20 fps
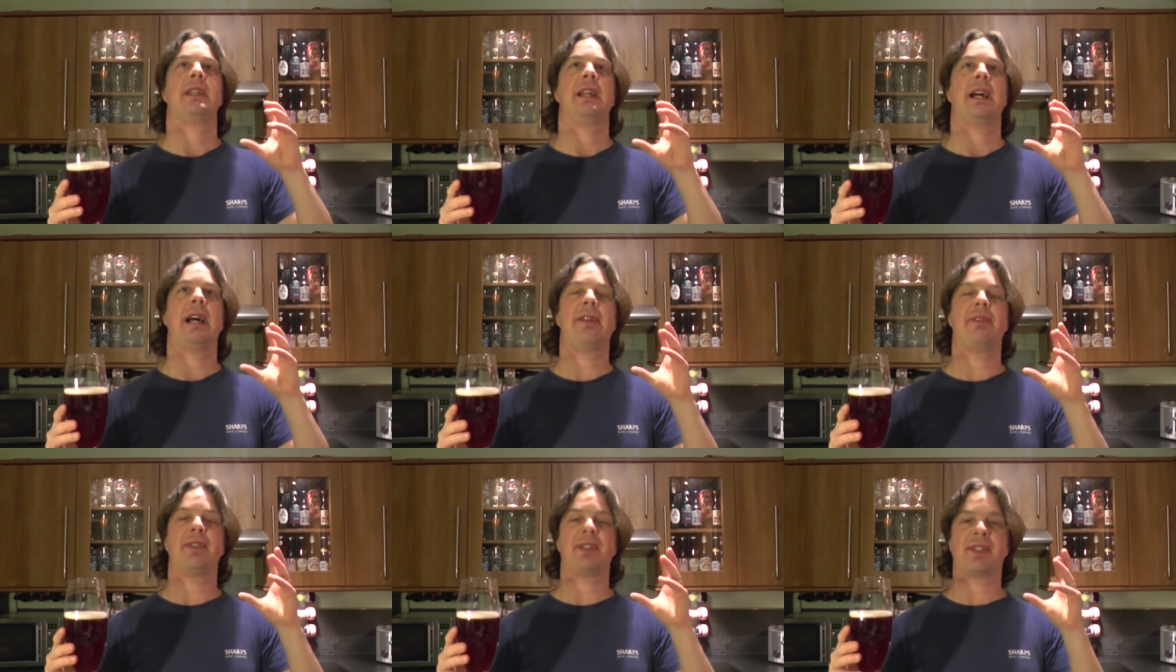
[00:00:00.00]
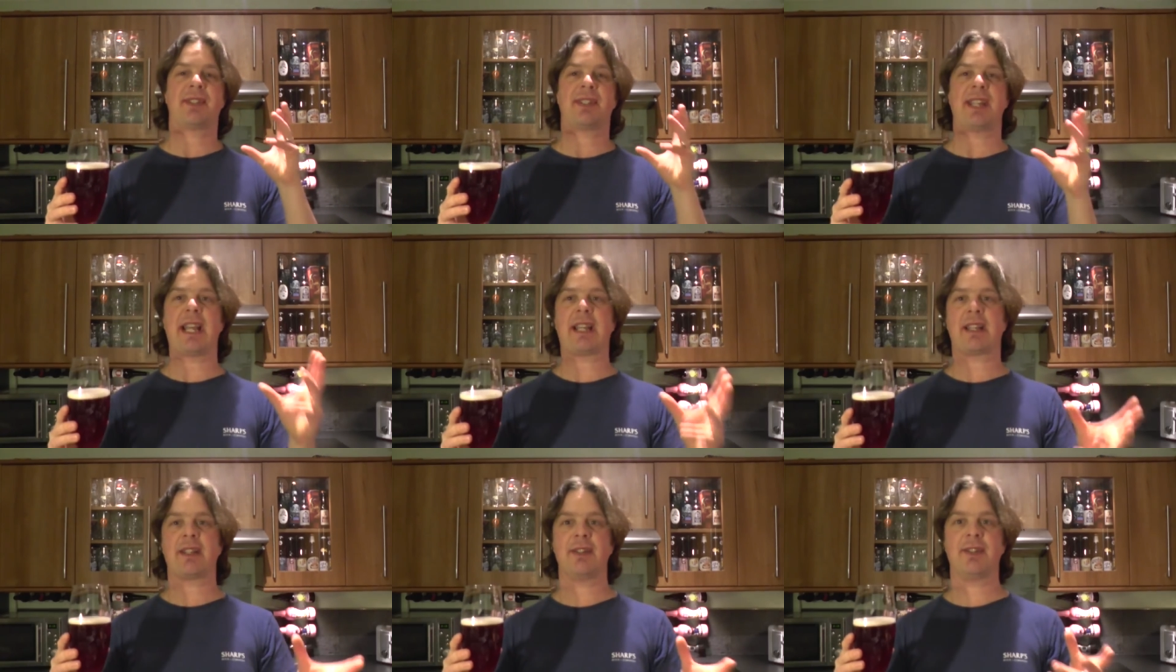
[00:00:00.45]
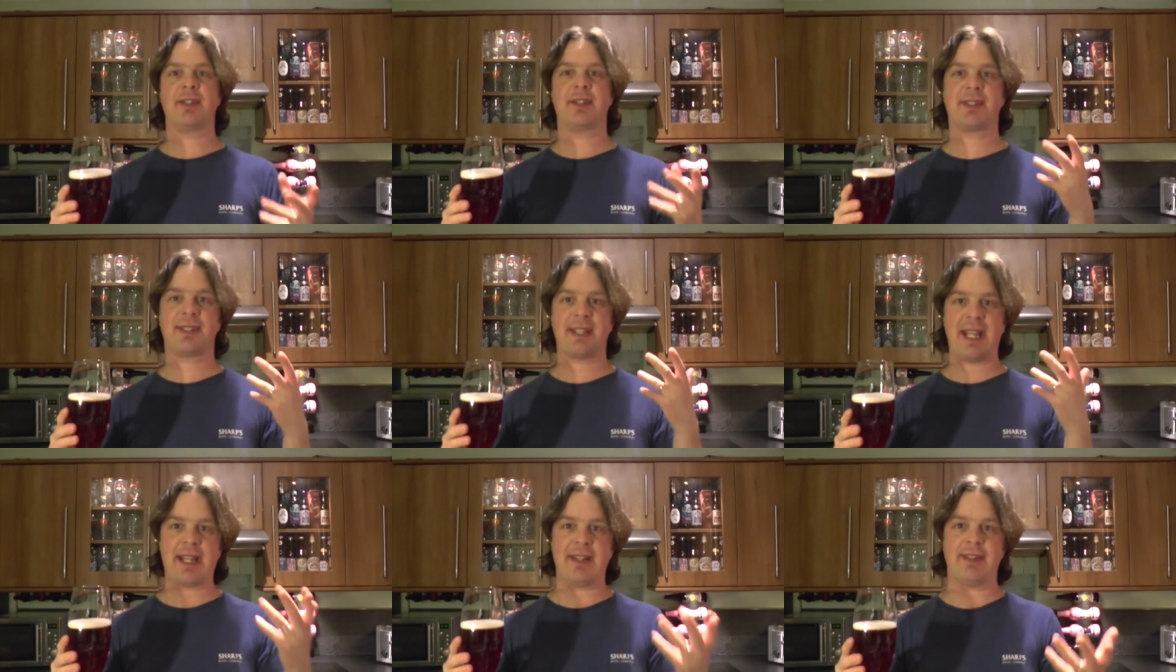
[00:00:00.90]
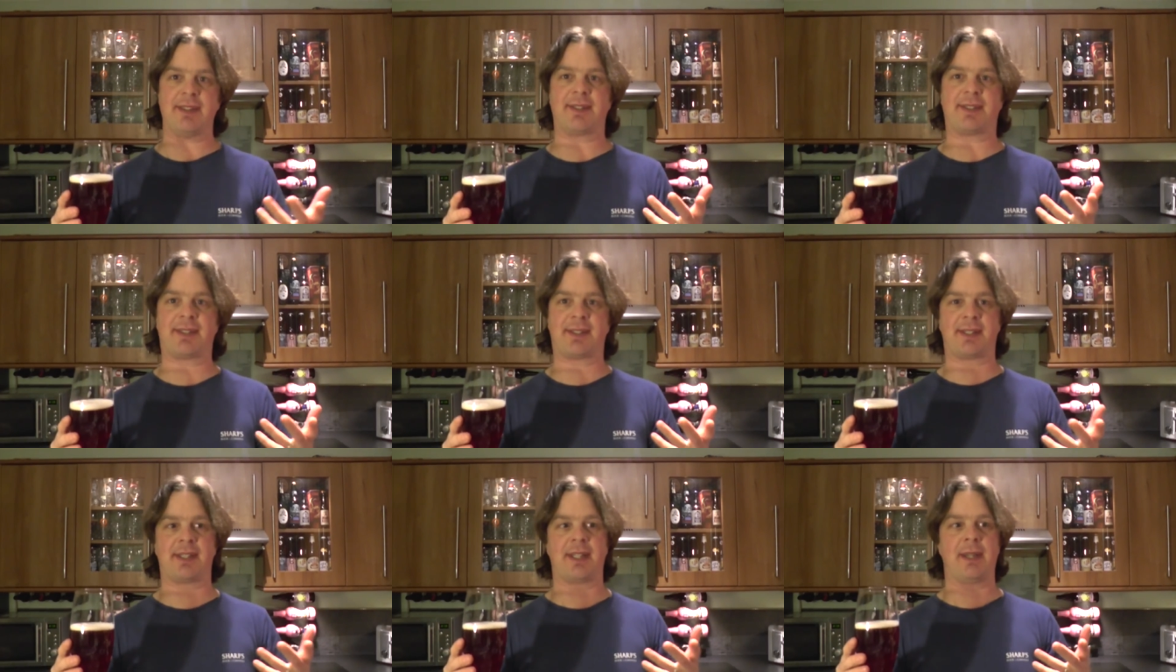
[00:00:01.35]
have a second
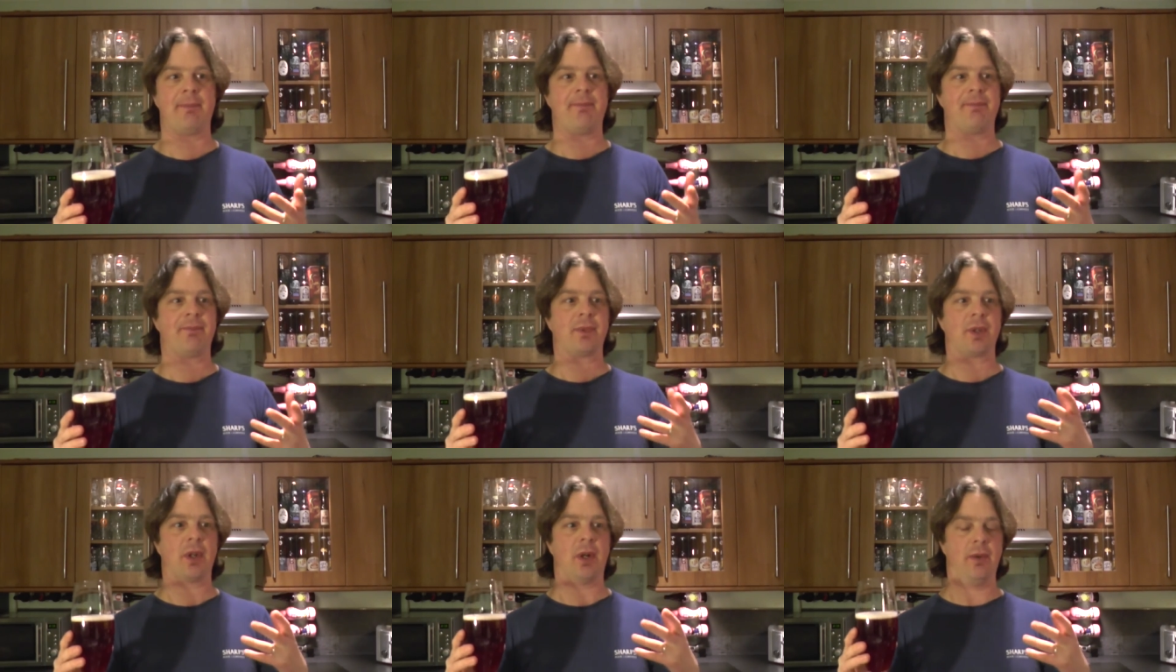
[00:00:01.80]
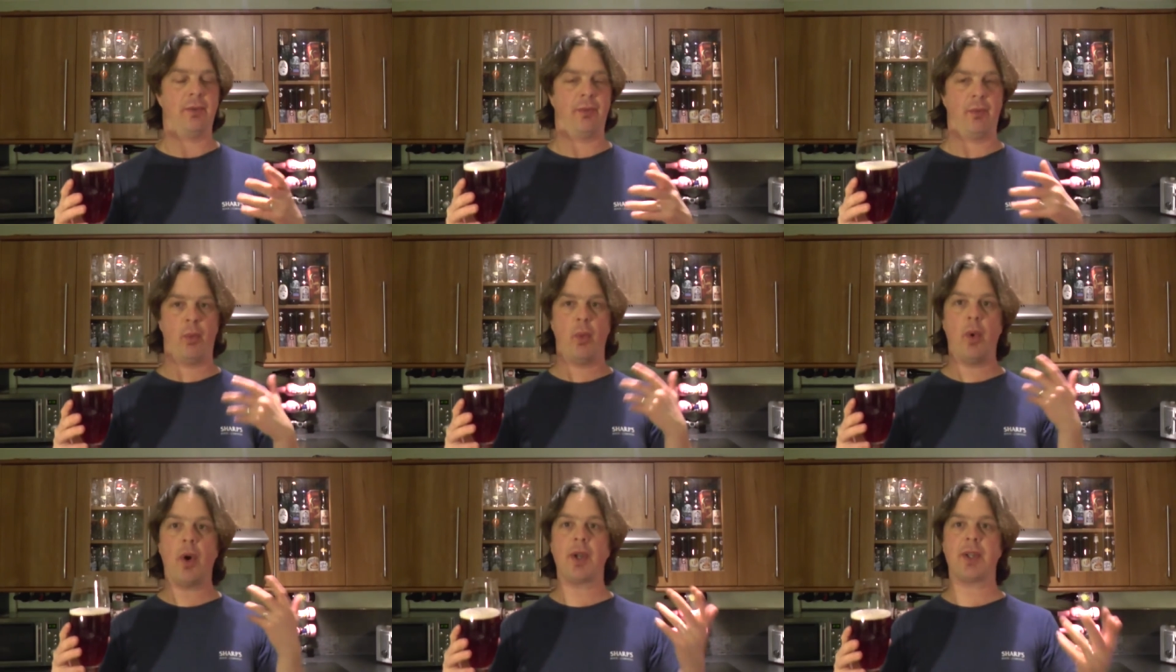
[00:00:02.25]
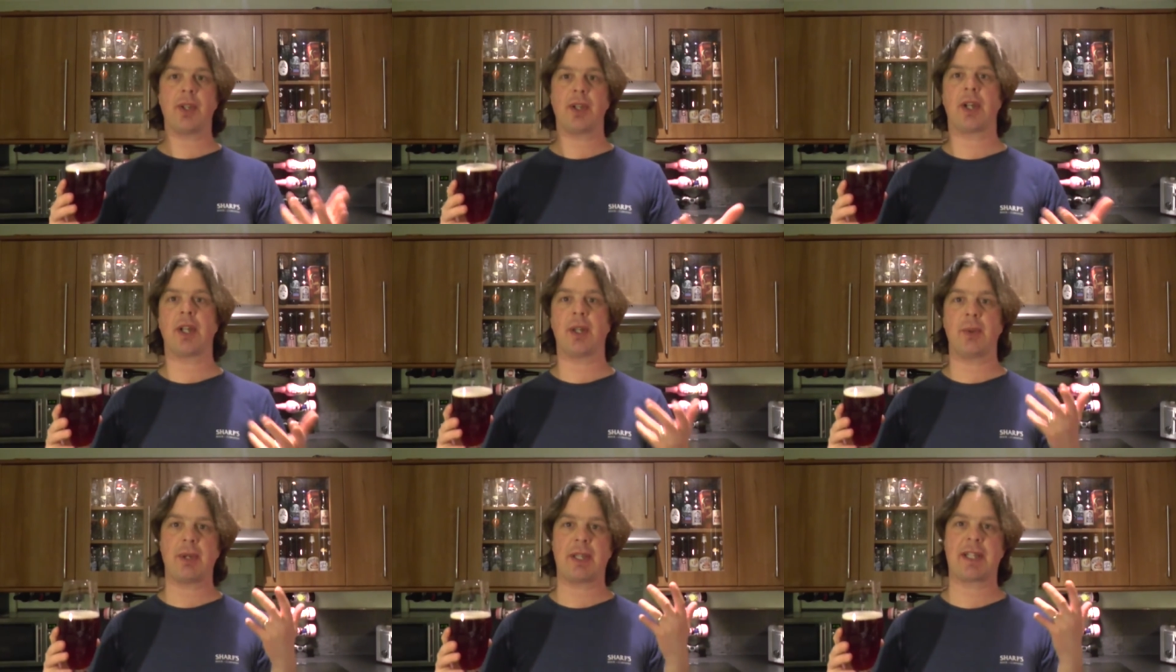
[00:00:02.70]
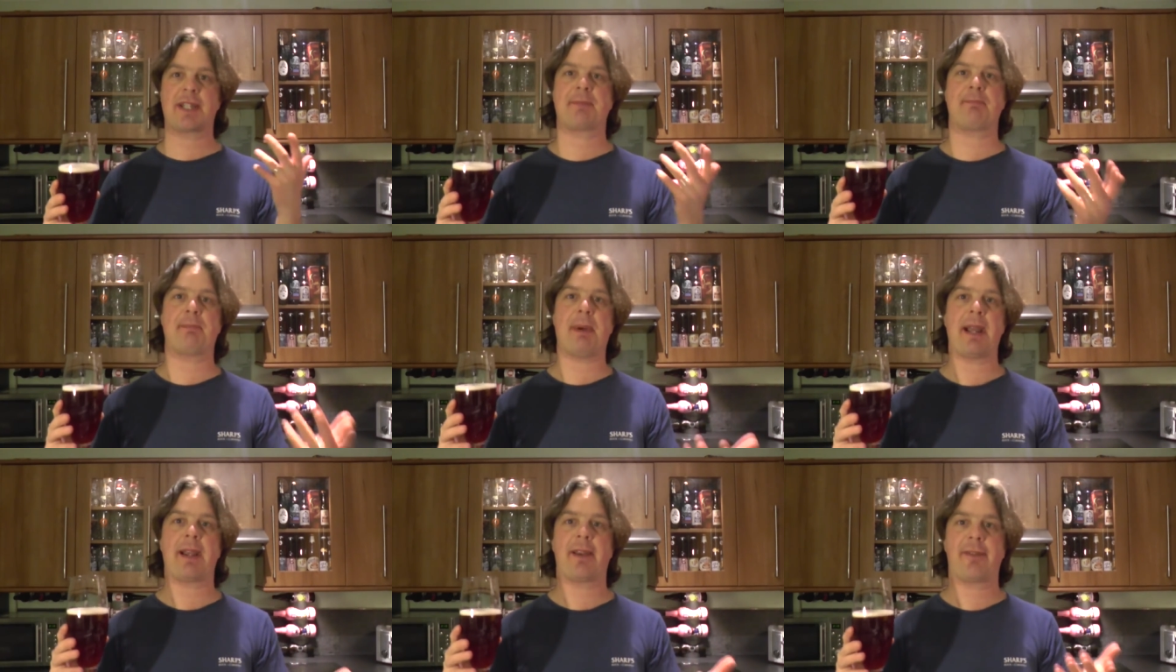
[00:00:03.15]
sense of what you're going to
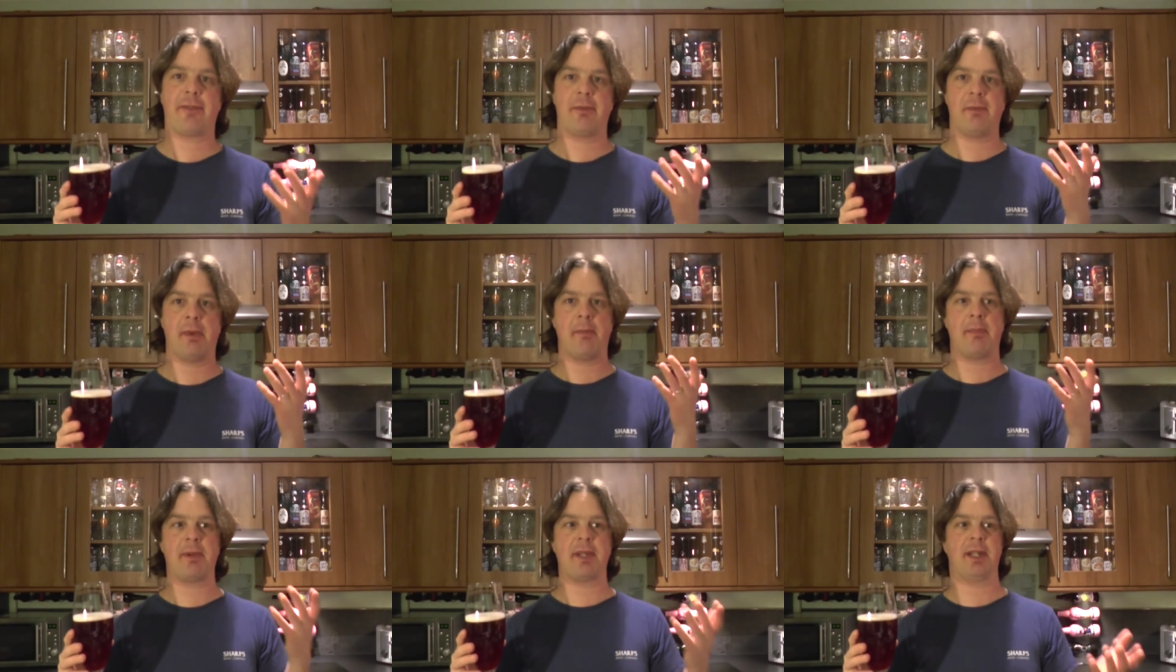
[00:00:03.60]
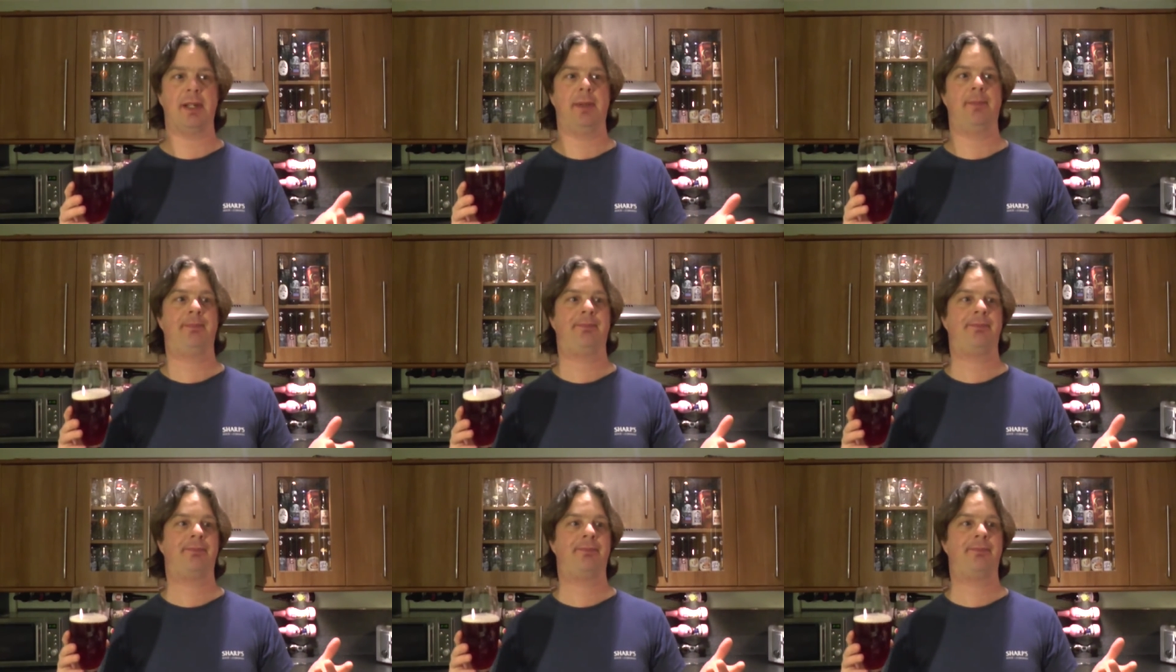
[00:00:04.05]
expect from a beer.